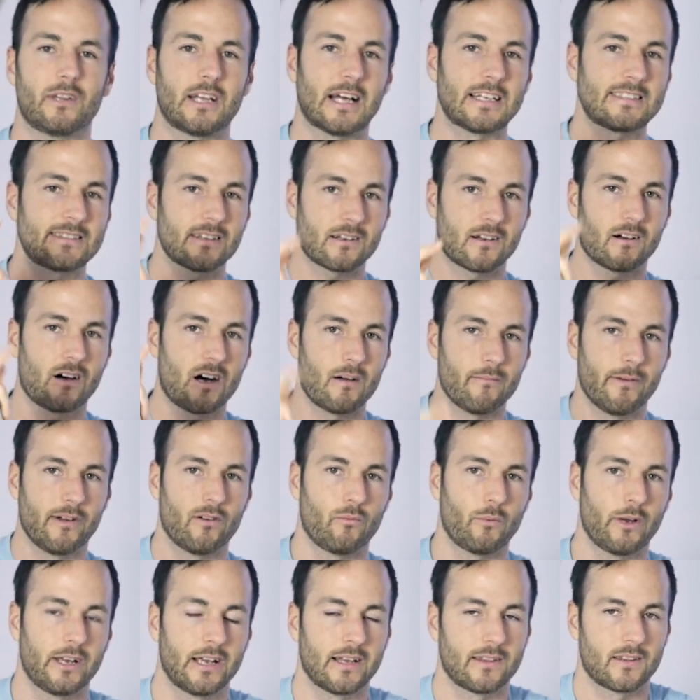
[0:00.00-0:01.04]
That's the comment
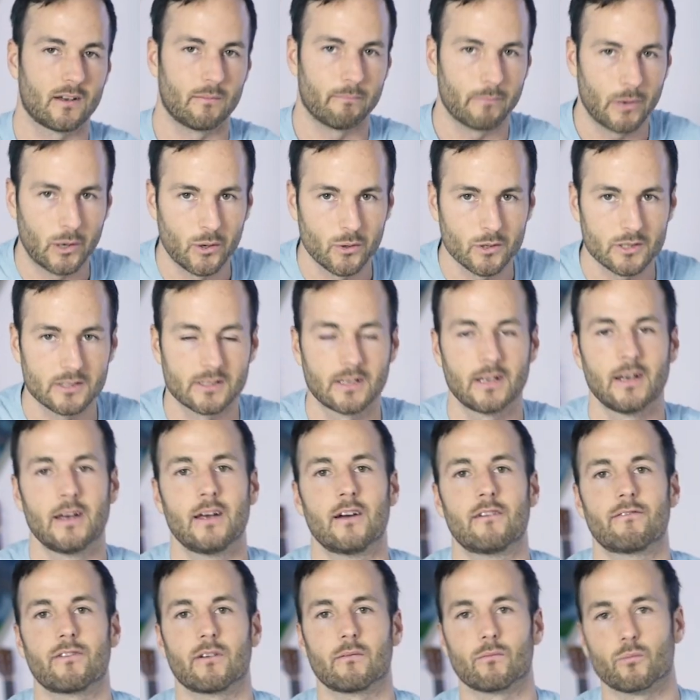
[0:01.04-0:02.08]
we get the most
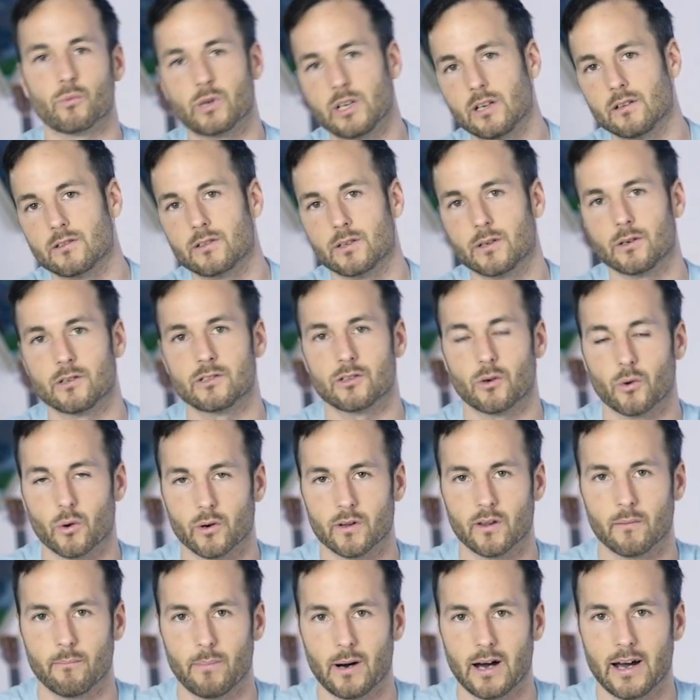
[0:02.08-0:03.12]
from realtors or
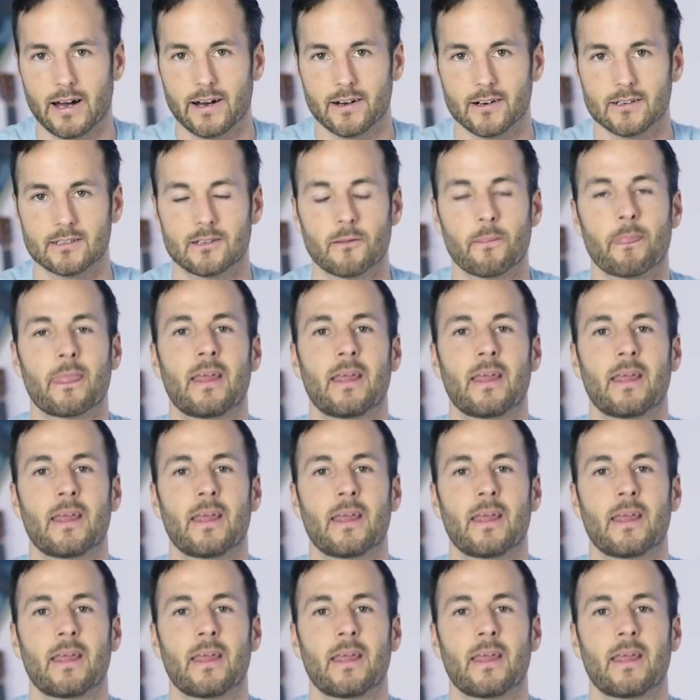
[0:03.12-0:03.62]
the buyers.